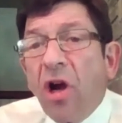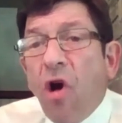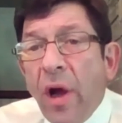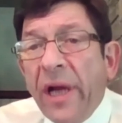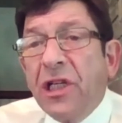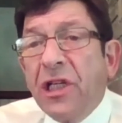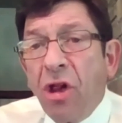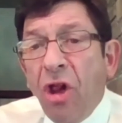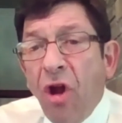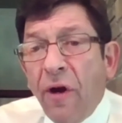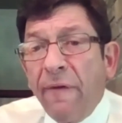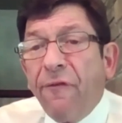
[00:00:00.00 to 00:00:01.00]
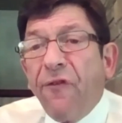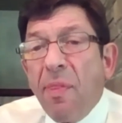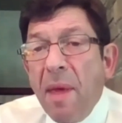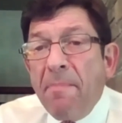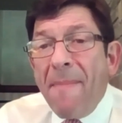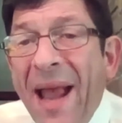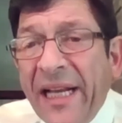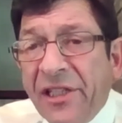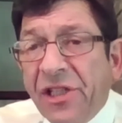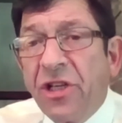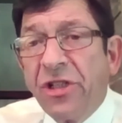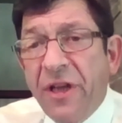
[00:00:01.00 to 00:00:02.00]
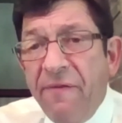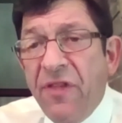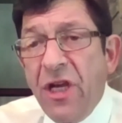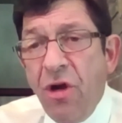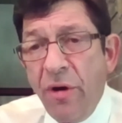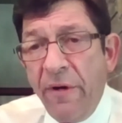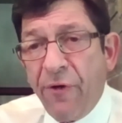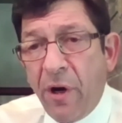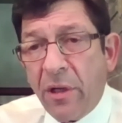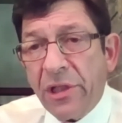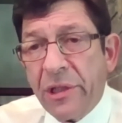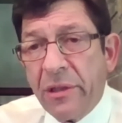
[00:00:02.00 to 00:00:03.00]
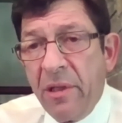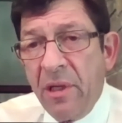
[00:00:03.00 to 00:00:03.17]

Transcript: You're going to learn from the masters of the universe.